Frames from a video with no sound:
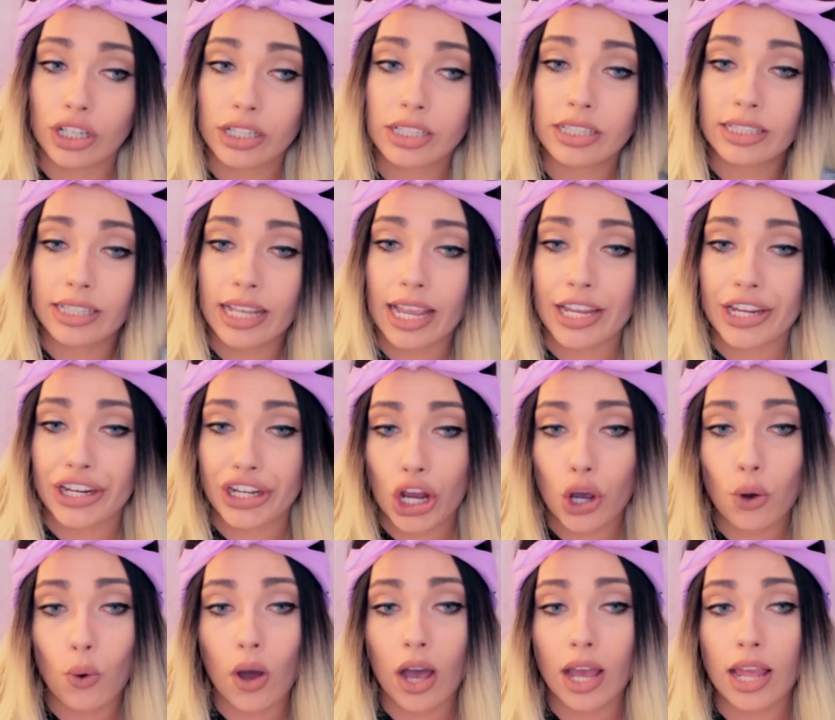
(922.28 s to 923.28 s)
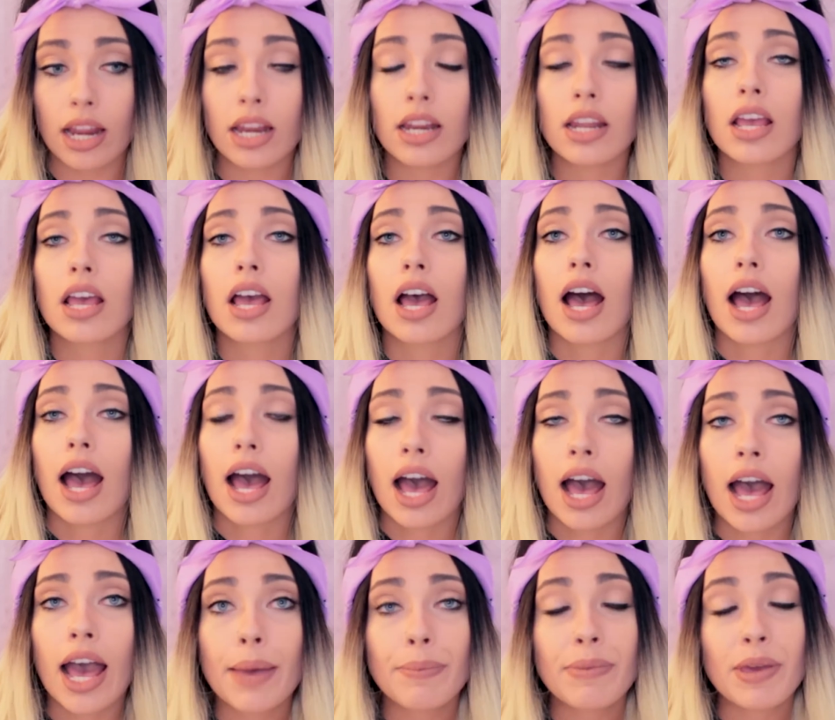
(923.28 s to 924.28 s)
just say, you know what,
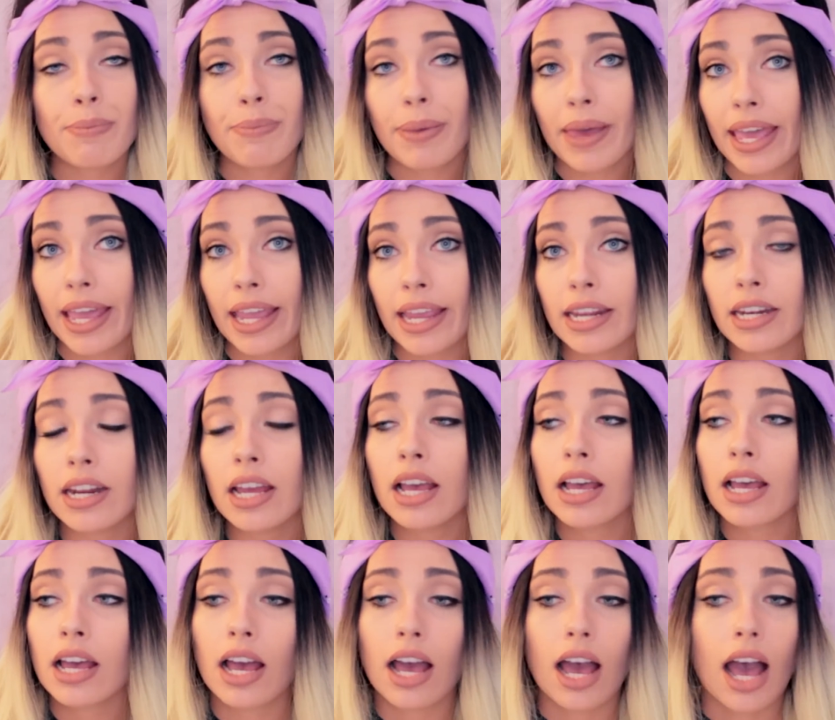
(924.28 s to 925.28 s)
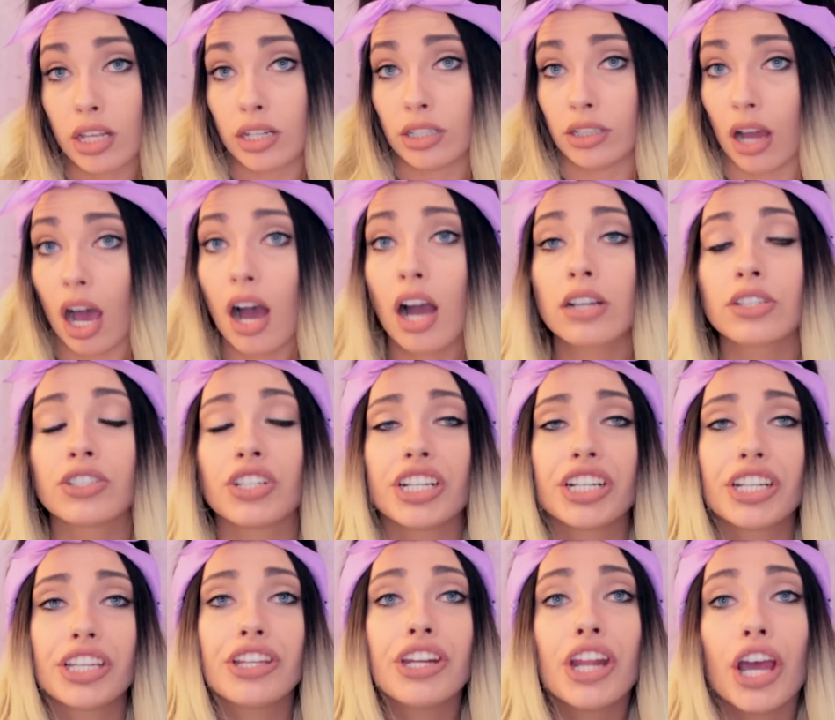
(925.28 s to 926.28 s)
I'm in pain the
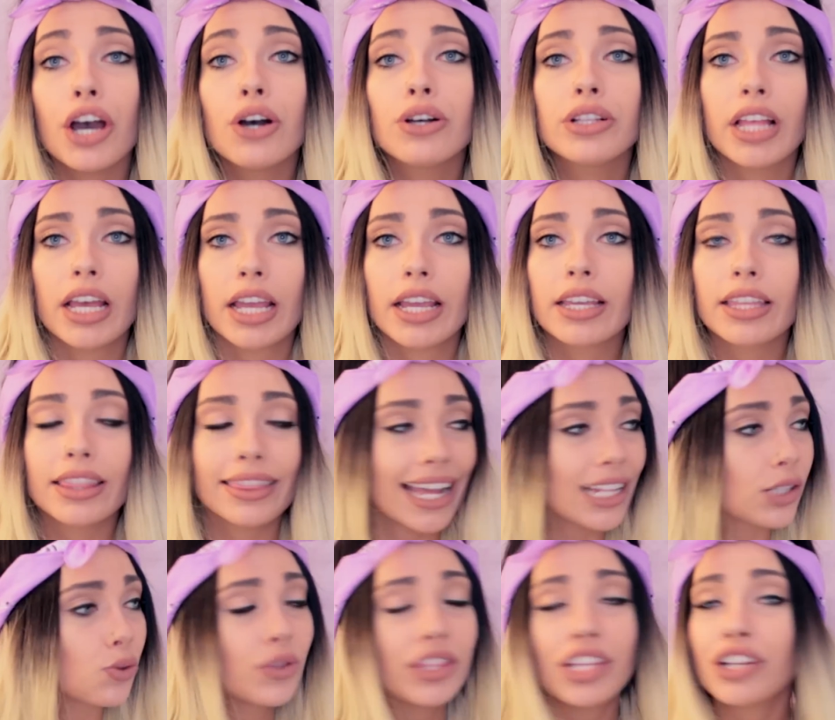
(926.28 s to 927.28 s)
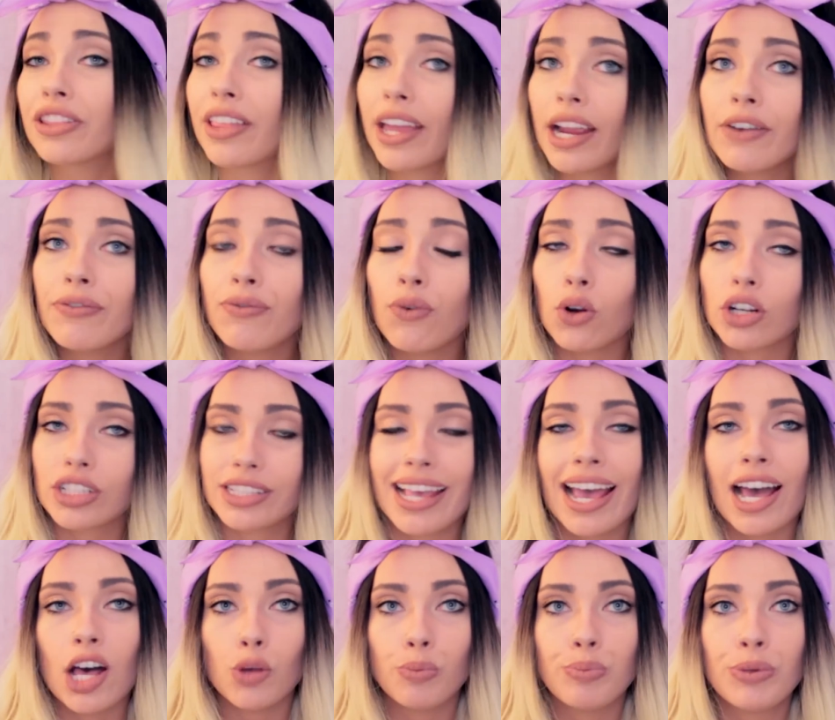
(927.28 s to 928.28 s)
doctor, you know? Like, that's what they're there for, to
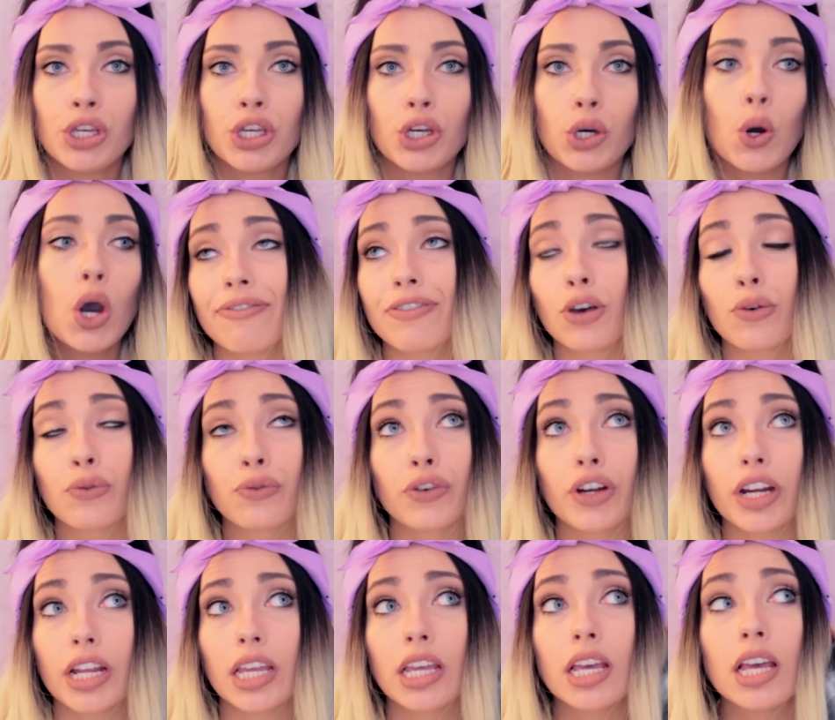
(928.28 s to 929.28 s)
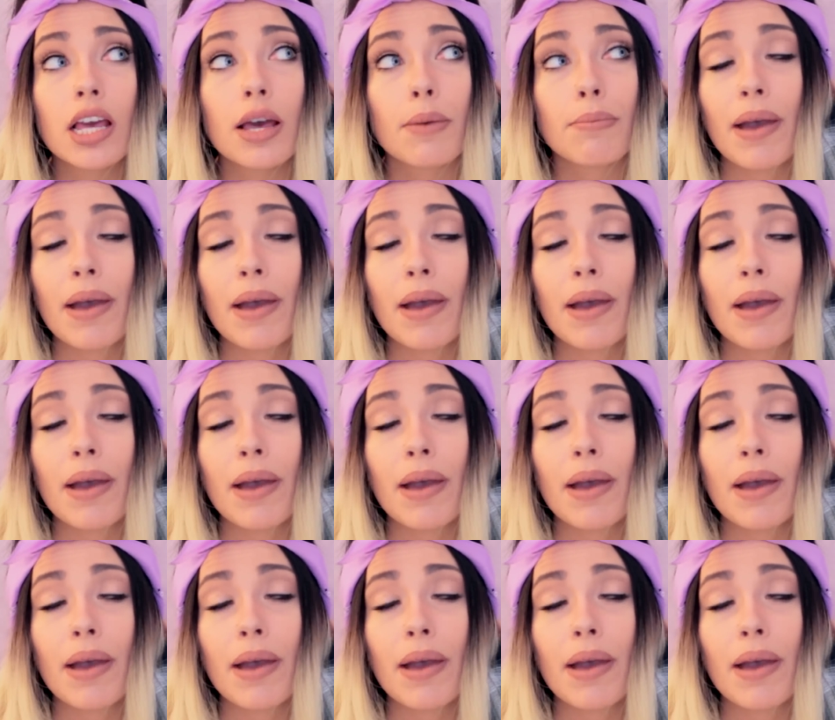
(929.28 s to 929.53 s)
help you. I feel free.